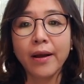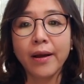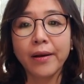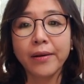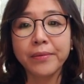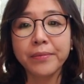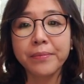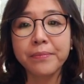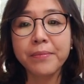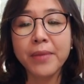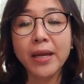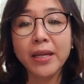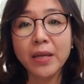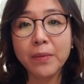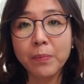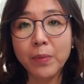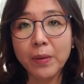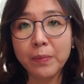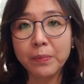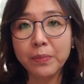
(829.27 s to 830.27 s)

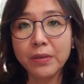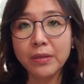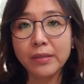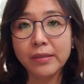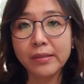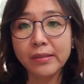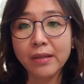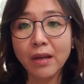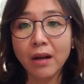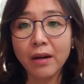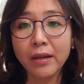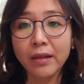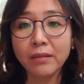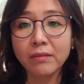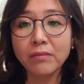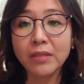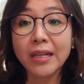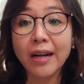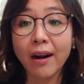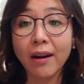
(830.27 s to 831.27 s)
Many people
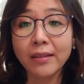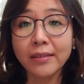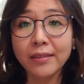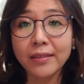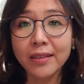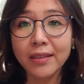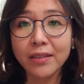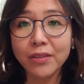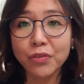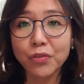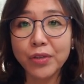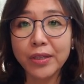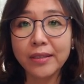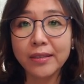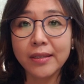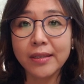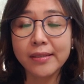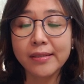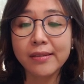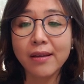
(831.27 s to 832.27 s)
started gardening during
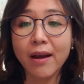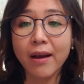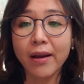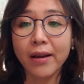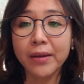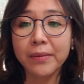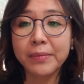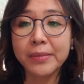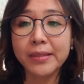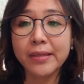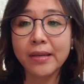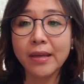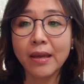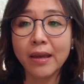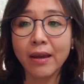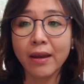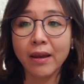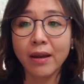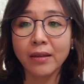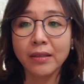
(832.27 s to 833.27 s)
these times
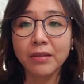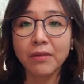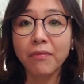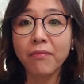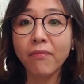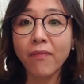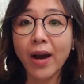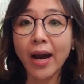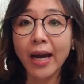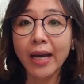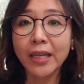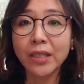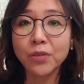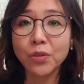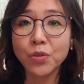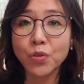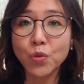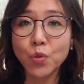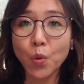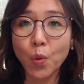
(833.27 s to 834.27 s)
and find
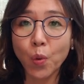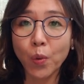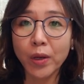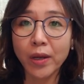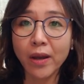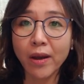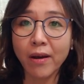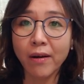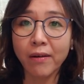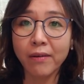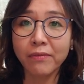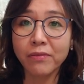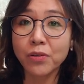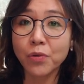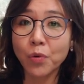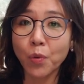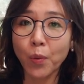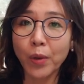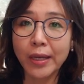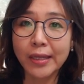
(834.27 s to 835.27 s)
the joy of
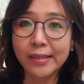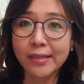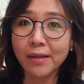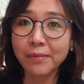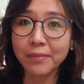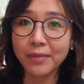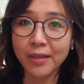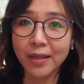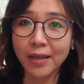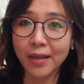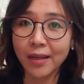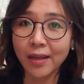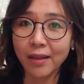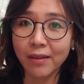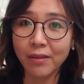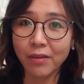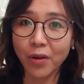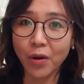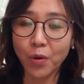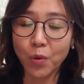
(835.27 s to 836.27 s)
growing something
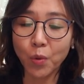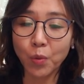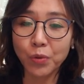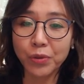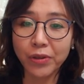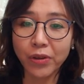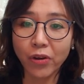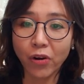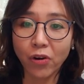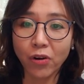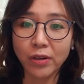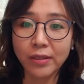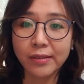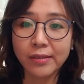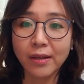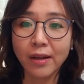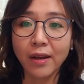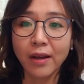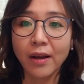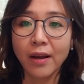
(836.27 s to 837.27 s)
in their own
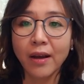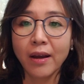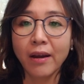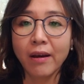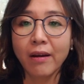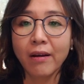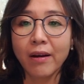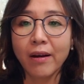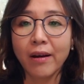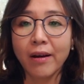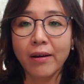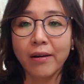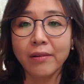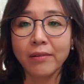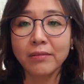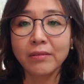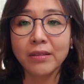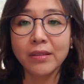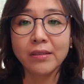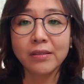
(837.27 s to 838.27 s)
yards.
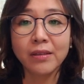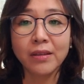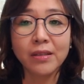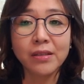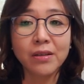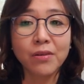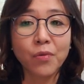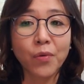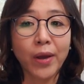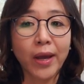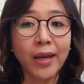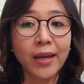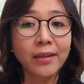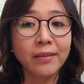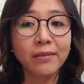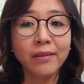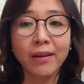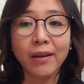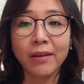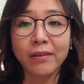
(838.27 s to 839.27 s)
This is
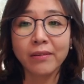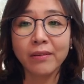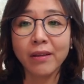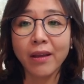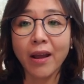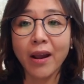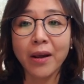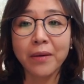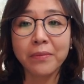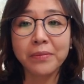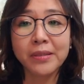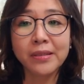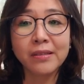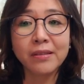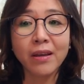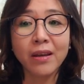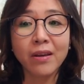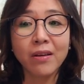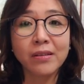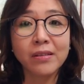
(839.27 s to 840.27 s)
great and helps
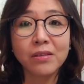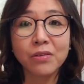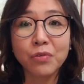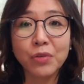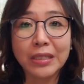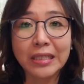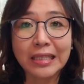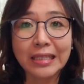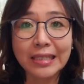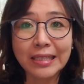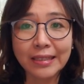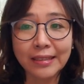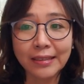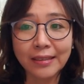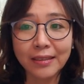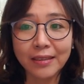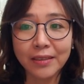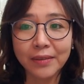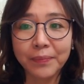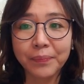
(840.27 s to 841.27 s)
stay us
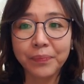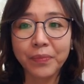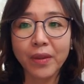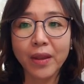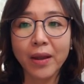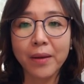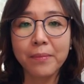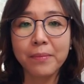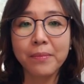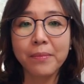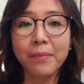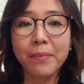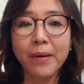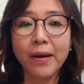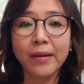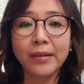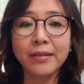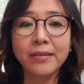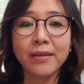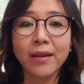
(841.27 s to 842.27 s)
resilient.
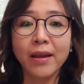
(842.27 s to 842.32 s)
But